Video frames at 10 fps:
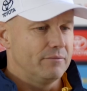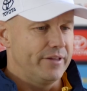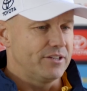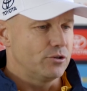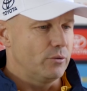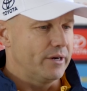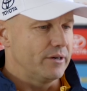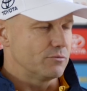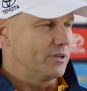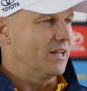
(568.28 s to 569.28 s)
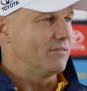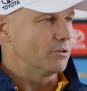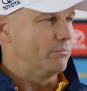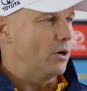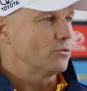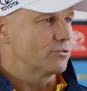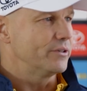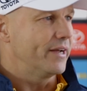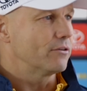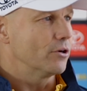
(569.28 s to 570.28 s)
they're two areas we'd love to bolster
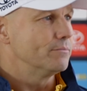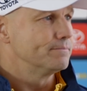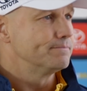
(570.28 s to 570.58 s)
in our group.